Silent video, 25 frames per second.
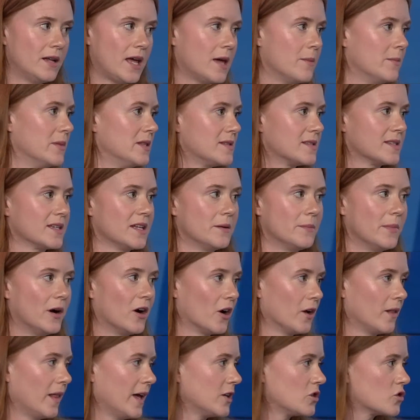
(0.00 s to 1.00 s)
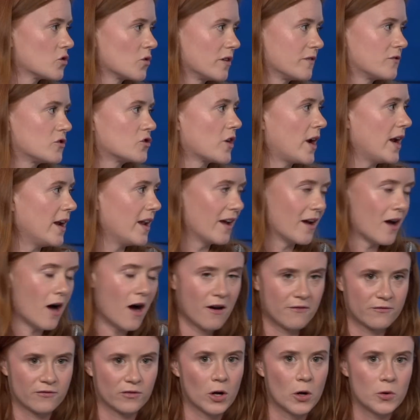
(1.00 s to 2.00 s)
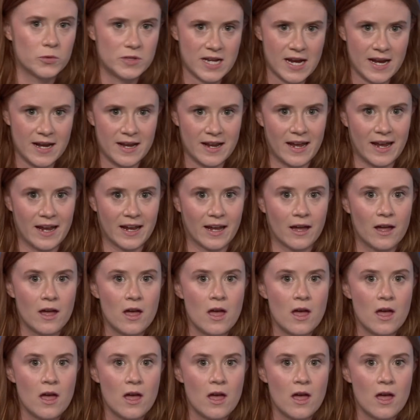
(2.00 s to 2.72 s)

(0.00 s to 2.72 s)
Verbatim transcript: Him and Sinema are like sort of trading off, rotating.